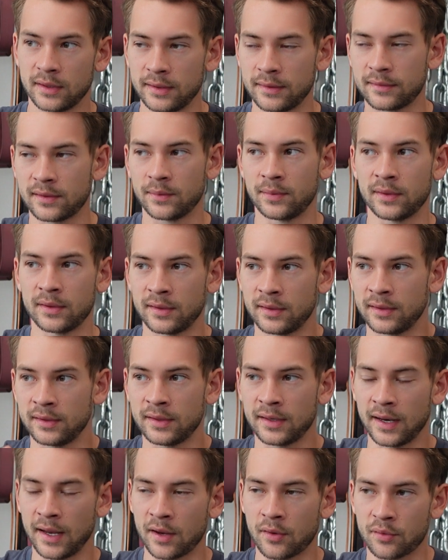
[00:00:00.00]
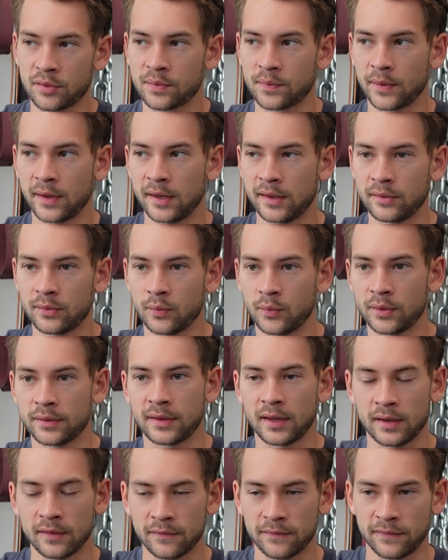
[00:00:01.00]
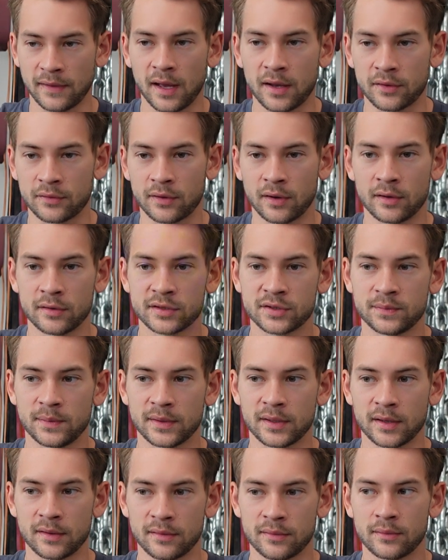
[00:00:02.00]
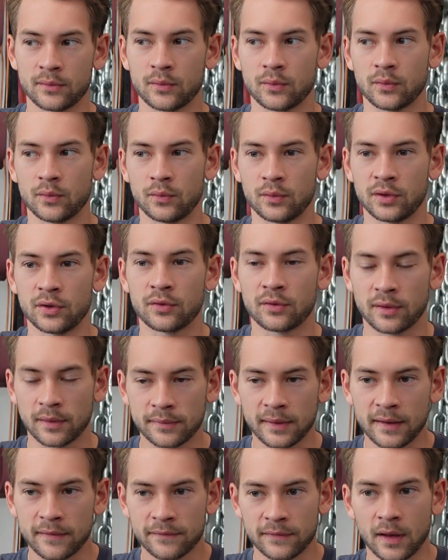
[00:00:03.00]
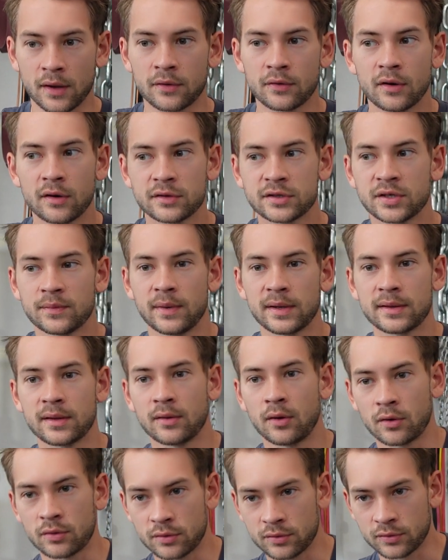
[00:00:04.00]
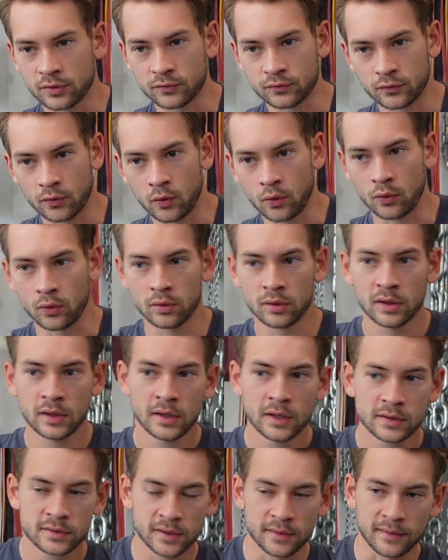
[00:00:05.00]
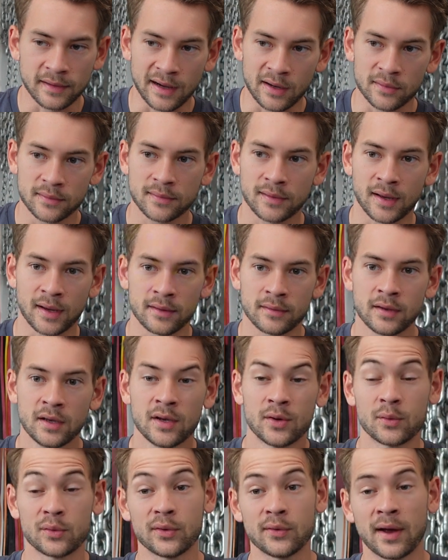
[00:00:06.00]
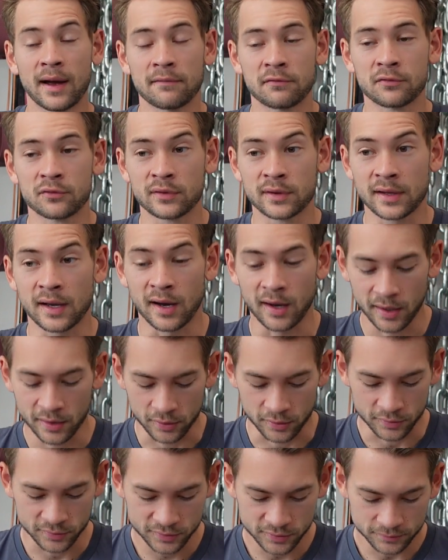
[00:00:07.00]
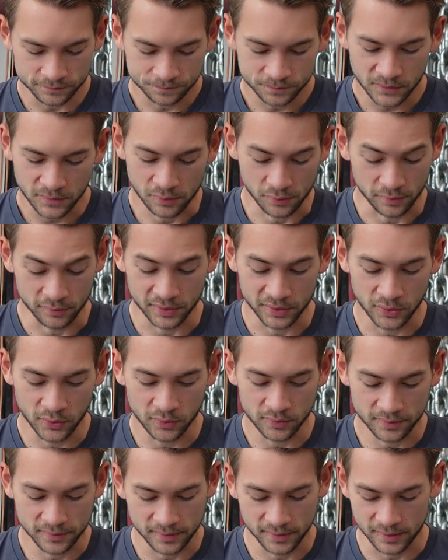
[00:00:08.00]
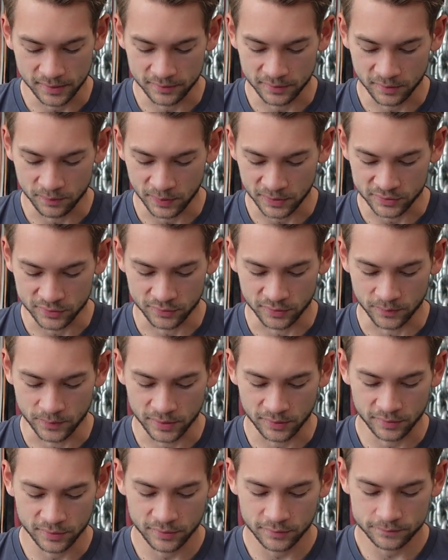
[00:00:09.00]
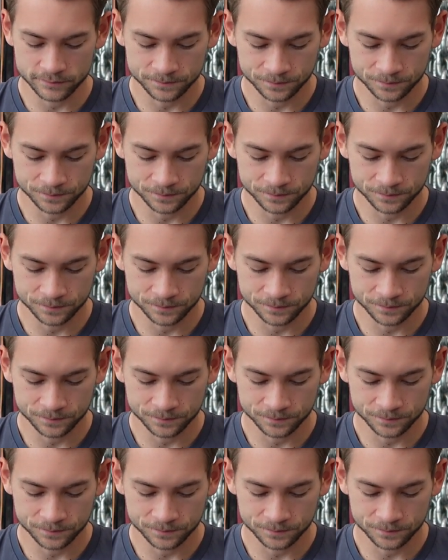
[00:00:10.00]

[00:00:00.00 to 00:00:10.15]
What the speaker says: instability and ankle sprains with a flatter arch, because when you have that flatter arch, it makes it harder to roll to the outside. When you have a really high arch, sort of like you can see in this picture in the middle here,